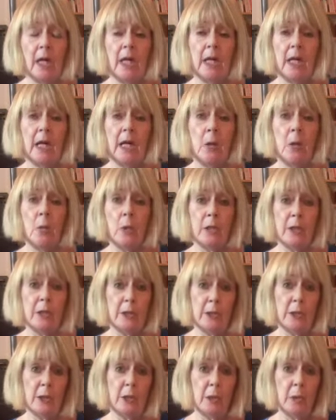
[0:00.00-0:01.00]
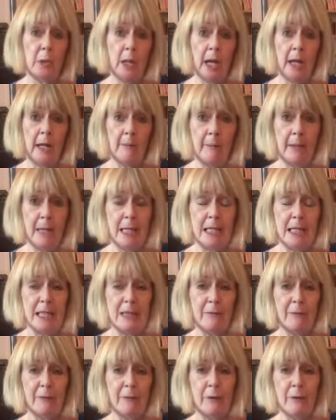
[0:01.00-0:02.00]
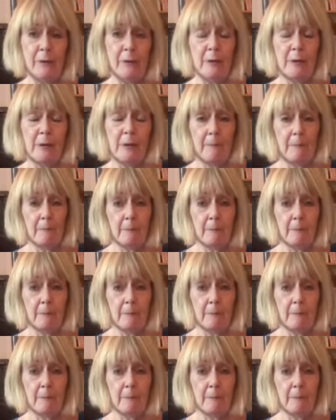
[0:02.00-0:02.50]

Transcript: And I wish you a peaceful,